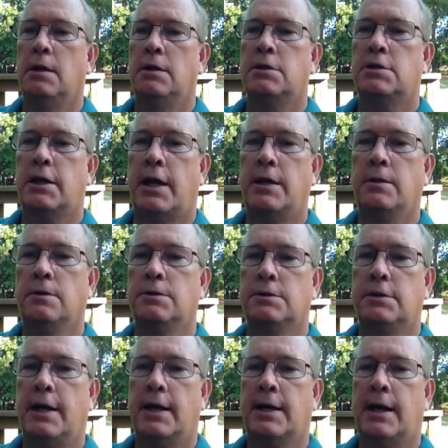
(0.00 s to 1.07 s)
scales
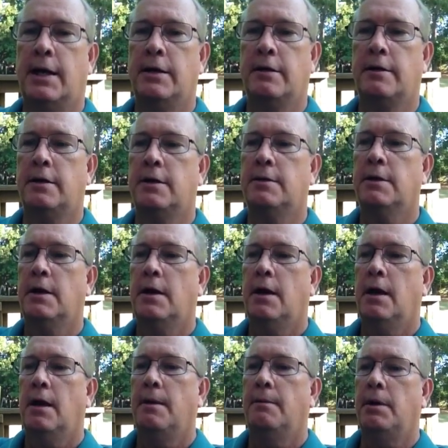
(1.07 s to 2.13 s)
and that kind of thing,
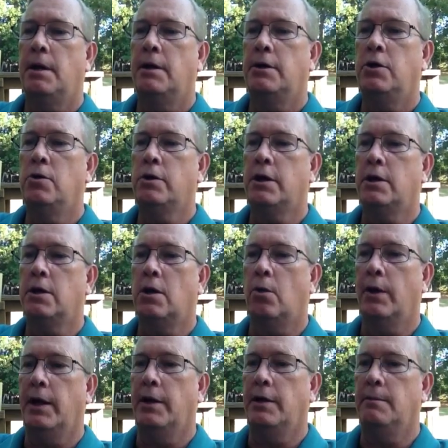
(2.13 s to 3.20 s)
but you can go
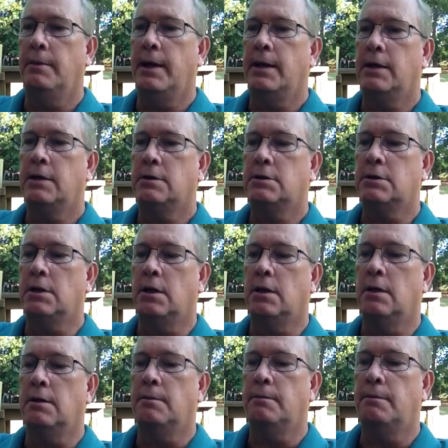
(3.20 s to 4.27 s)
in and make it
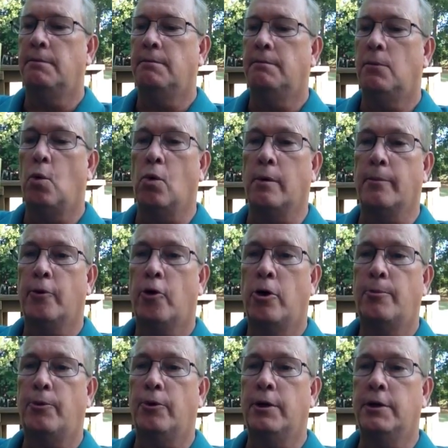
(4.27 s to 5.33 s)
more
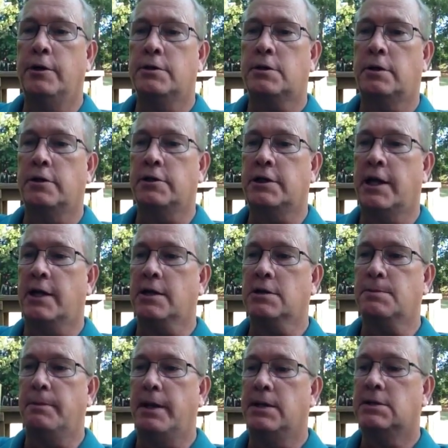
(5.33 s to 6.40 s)
appropriate. It's going to take its
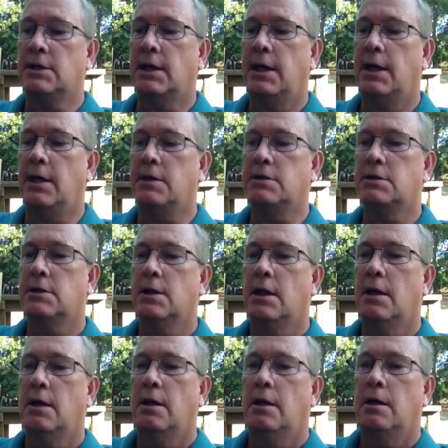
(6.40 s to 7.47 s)
best guess.
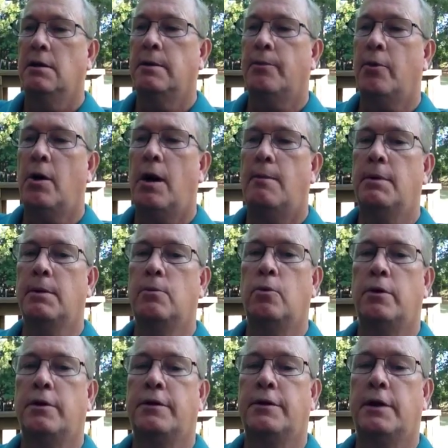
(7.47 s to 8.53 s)
The problem
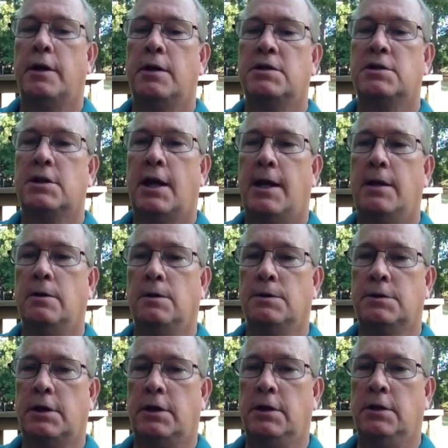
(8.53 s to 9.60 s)
with
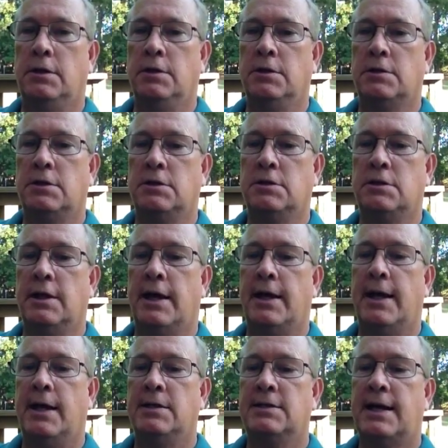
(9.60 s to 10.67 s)
scales is that
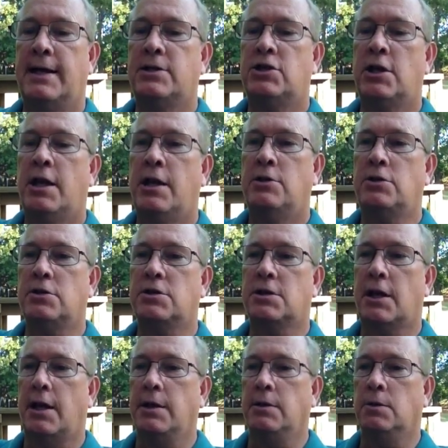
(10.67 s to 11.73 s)
as I change a
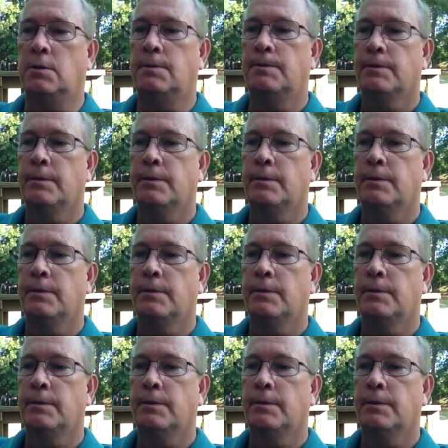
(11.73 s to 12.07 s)
scale,